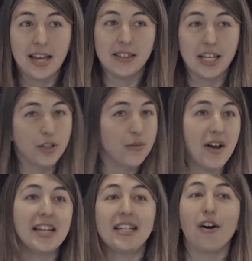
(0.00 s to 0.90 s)
and they could
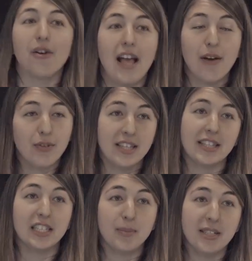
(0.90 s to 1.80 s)
find out
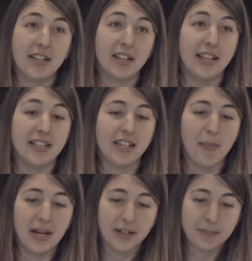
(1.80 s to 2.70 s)
everything that's been done on that
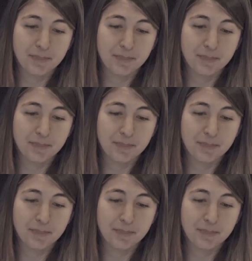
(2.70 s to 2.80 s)
topic.